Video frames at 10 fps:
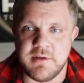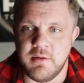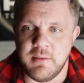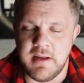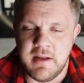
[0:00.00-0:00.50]
You
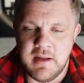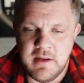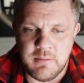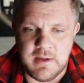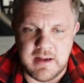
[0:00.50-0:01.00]
know, we,
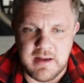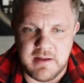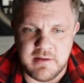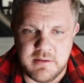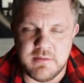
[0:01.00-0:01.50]
we kind
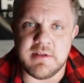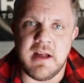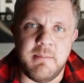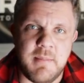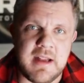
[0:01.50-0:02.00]
of use
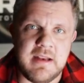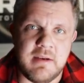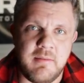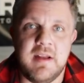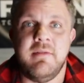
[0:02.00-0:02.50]
that money
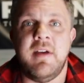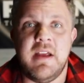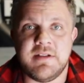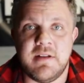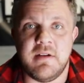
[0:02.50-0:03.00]
to
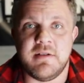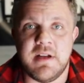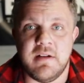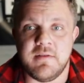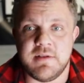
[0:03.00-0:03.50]
reinvest in
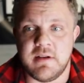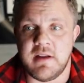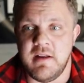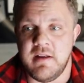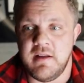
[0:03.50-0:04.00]
ourselves and
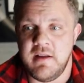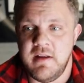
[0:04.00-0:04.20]
kind of